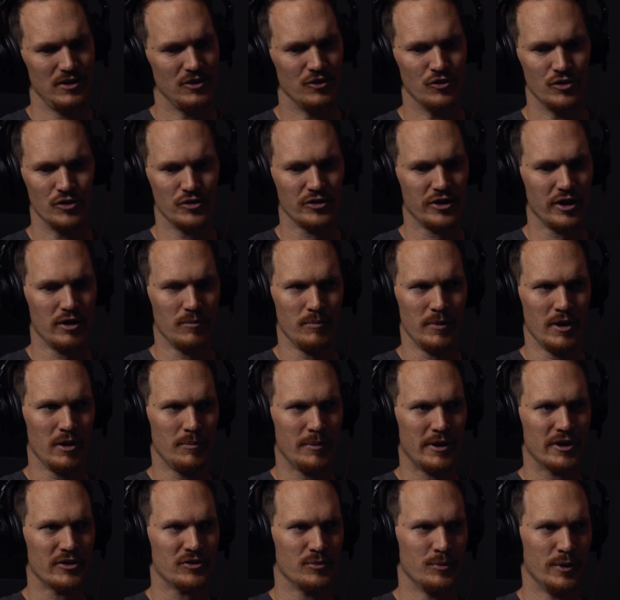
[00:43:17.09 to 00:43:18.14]
you're just getting
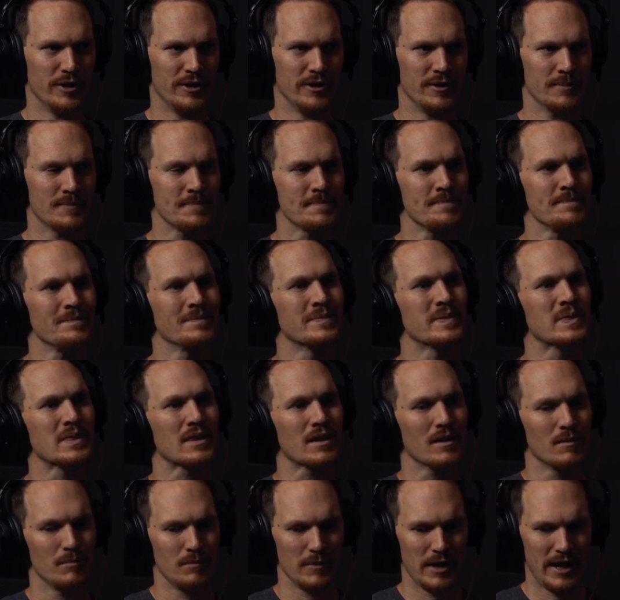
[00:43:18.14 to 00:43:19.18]
mailbox money
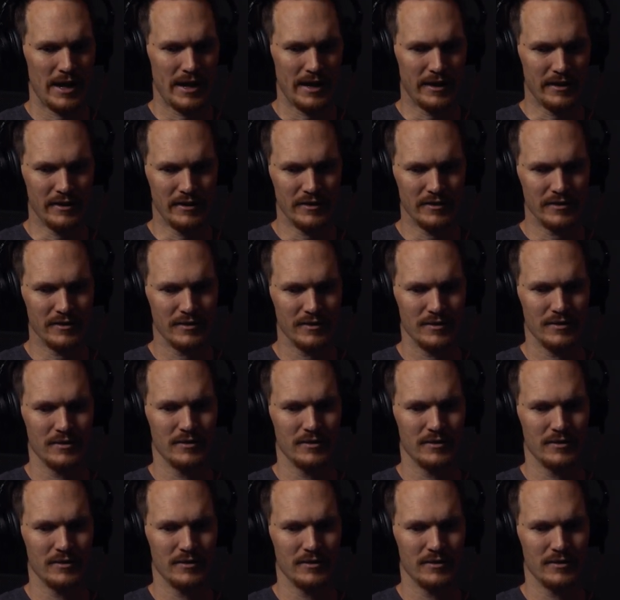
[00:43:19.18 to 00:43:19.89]
and